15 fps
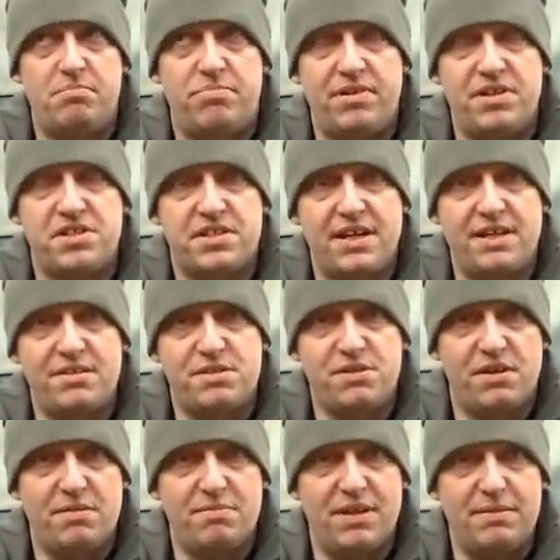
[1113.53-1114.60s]
British Standard
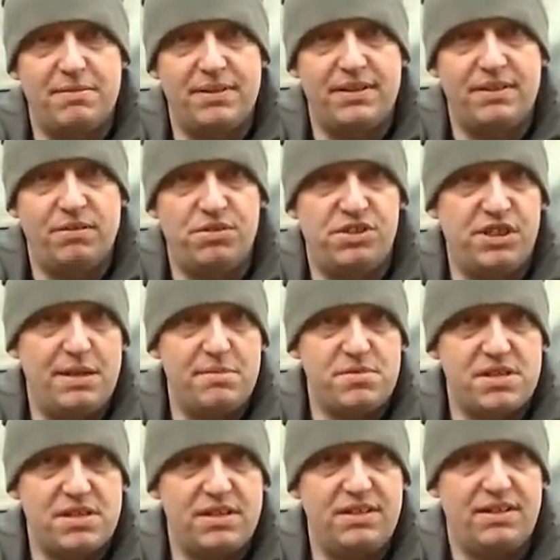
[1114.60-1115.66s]
Time maybe, or
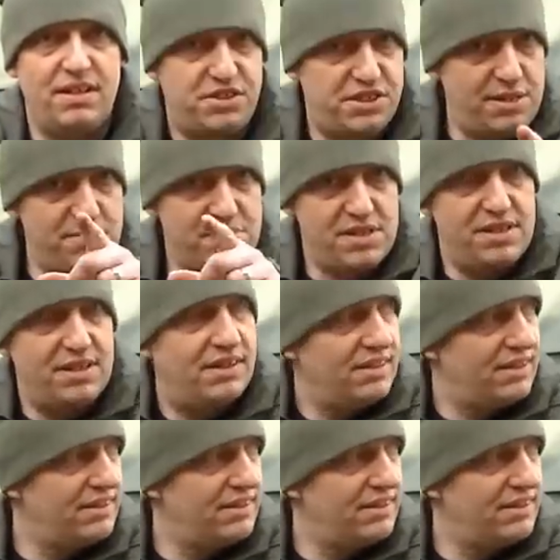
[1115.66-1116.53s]
GMT, no GMT.